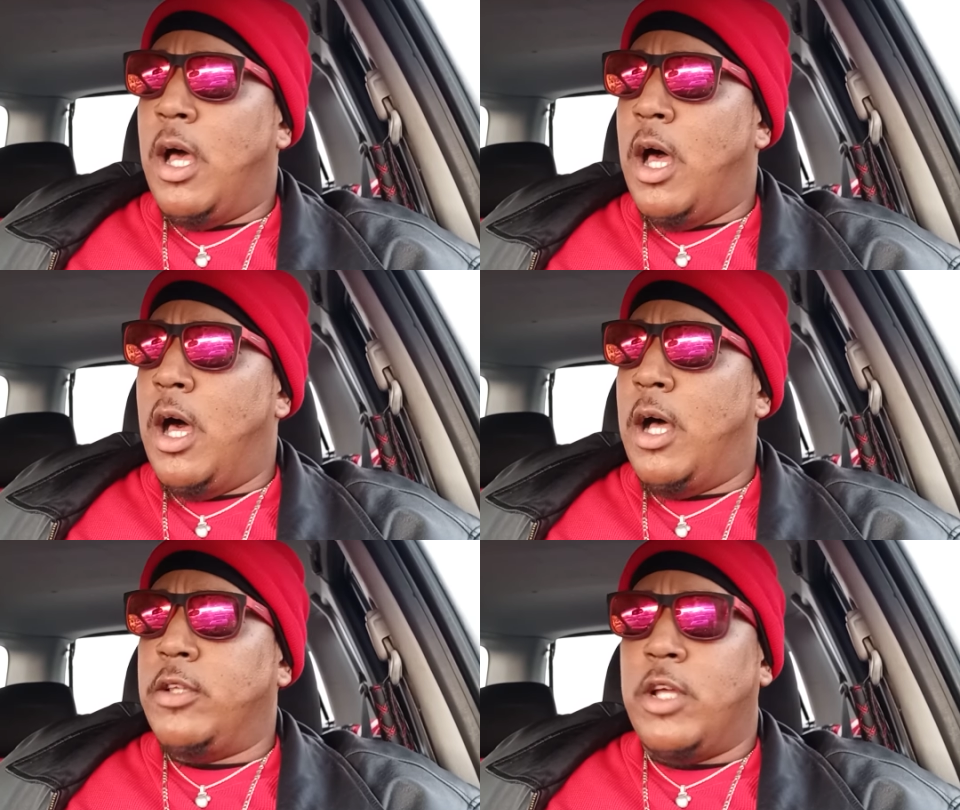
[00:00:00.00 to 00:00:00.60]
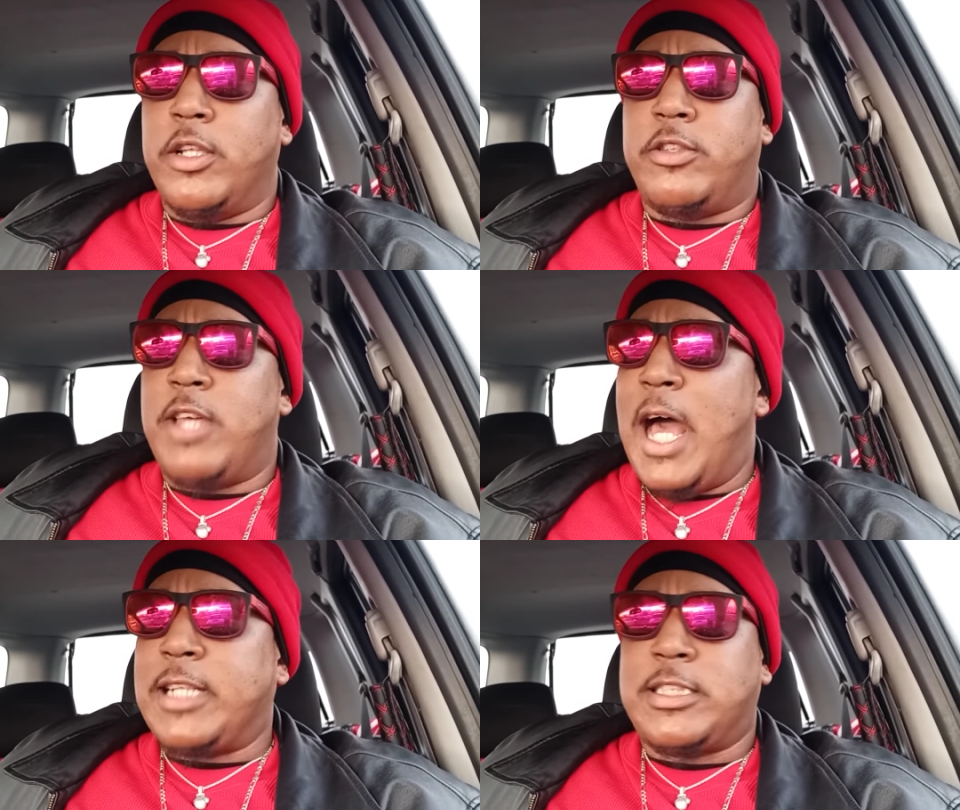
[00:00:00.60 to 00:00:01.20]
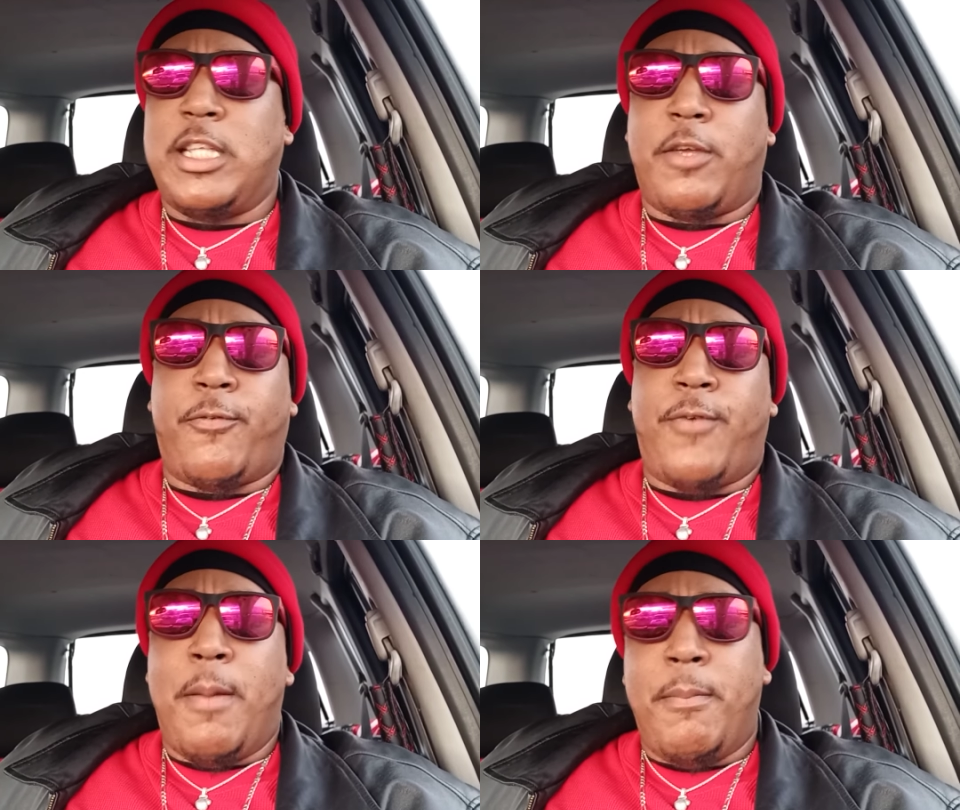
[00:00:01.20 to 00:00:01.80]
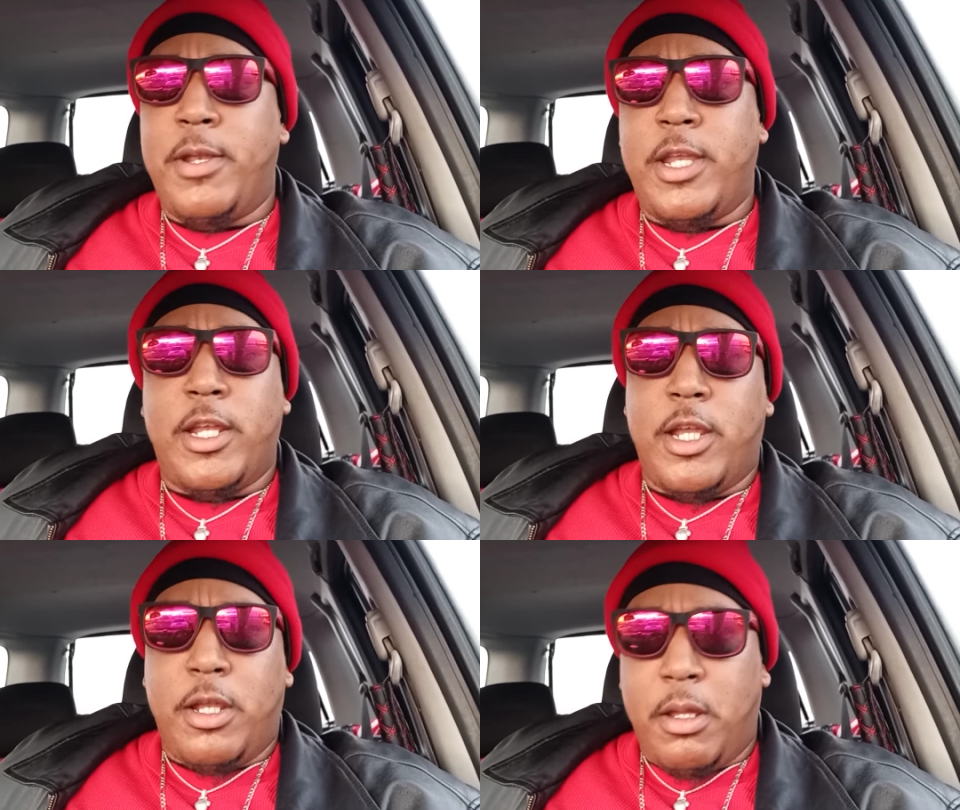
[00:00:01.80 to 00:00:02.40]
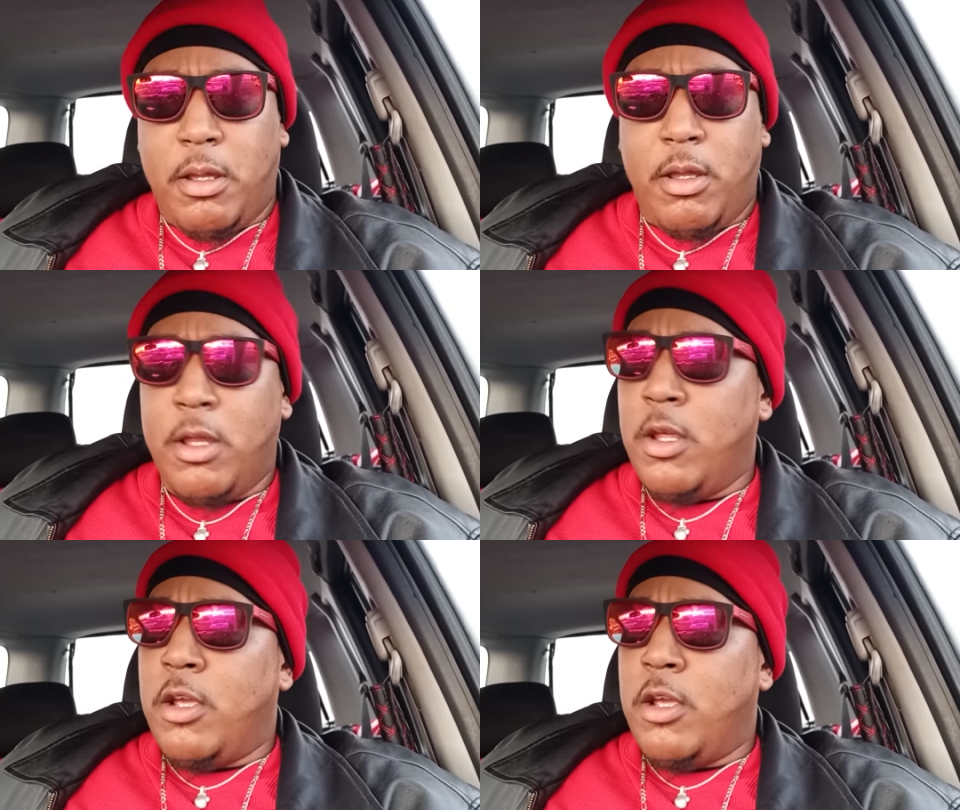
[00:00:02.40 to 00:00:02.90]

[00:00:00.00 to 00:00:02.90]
Uh, the toxic femininity,